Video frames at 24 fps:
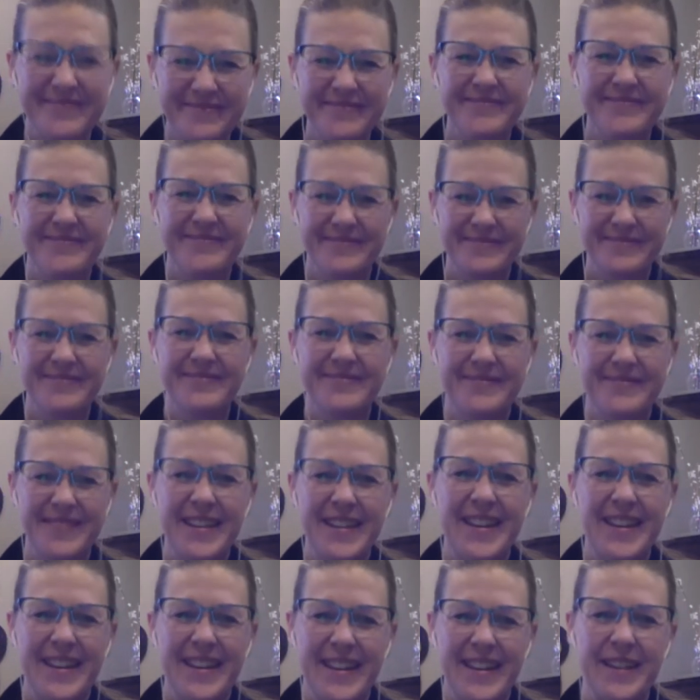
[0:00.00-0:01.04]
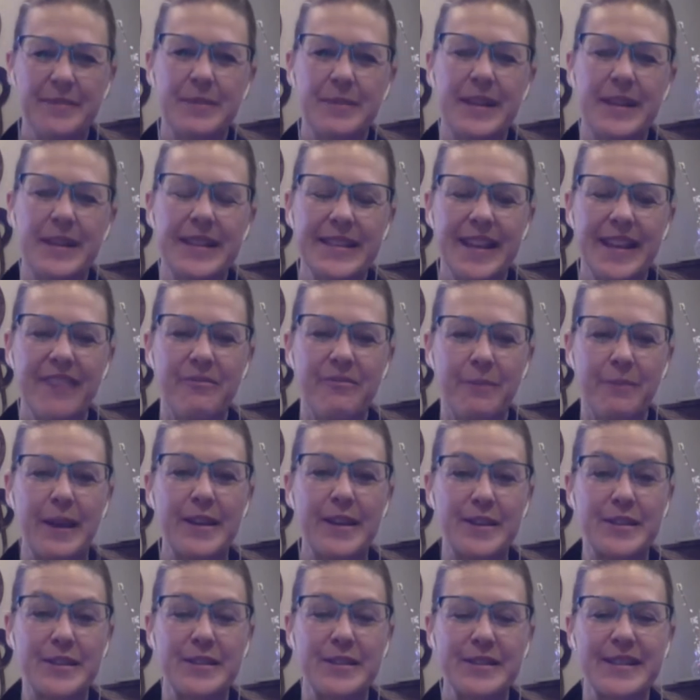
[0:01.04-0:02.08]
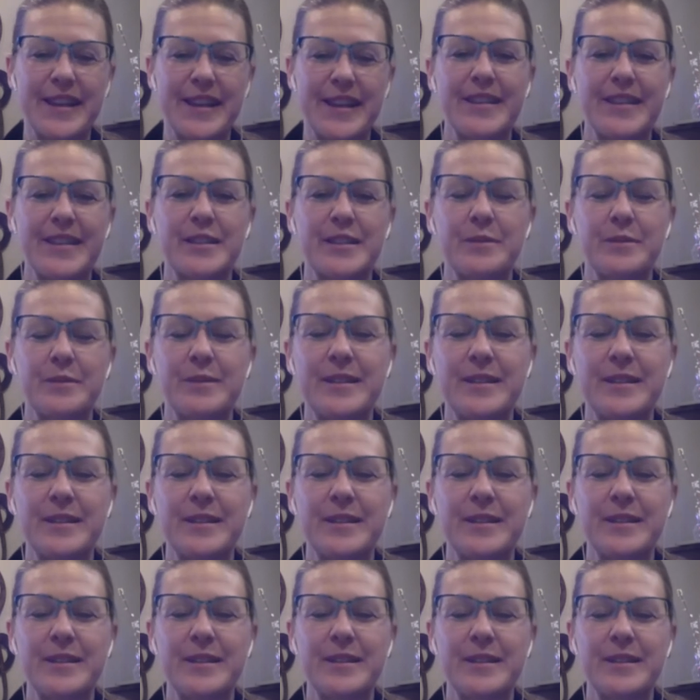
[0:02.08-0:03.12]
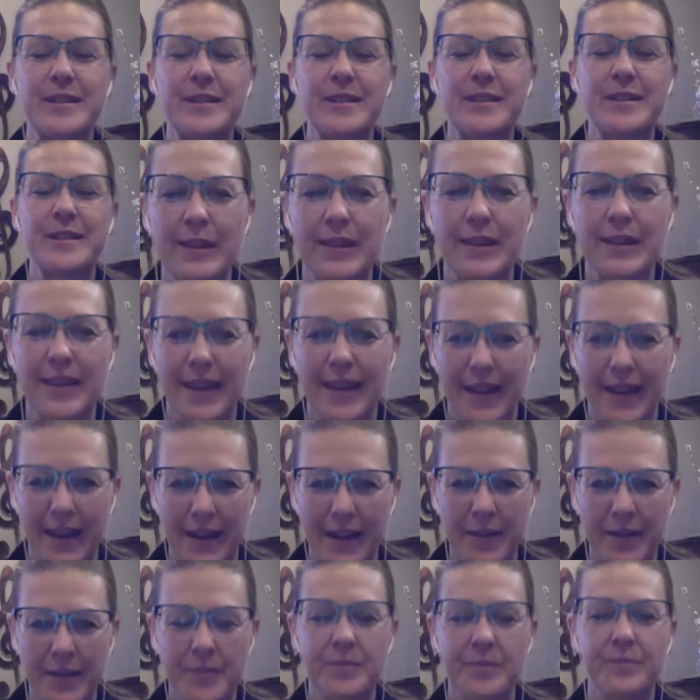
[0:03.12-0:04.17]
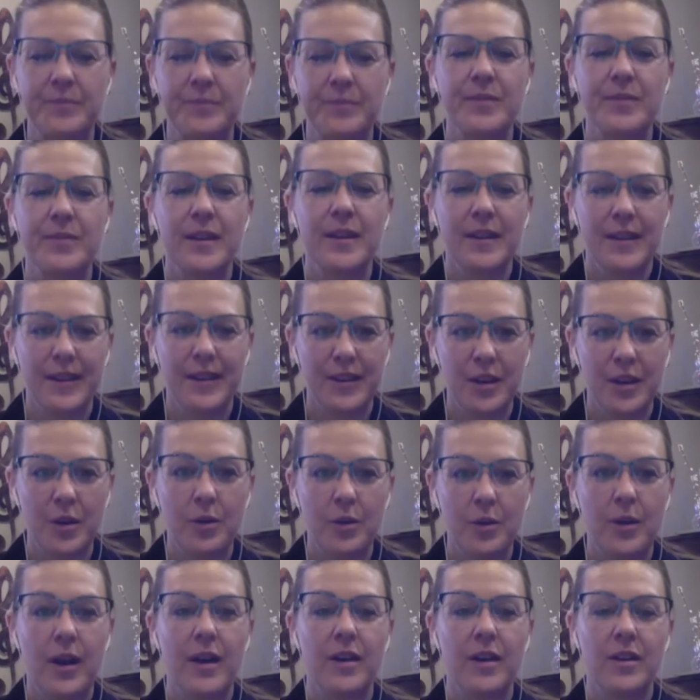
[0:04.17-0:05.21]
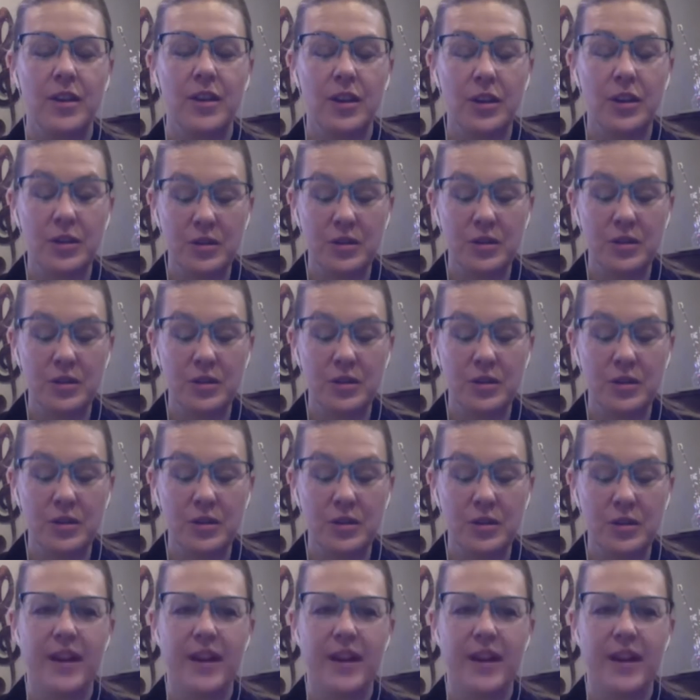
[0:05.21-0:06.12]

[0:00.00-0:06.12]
Yeah. Please have patience as we deal with, a huge influx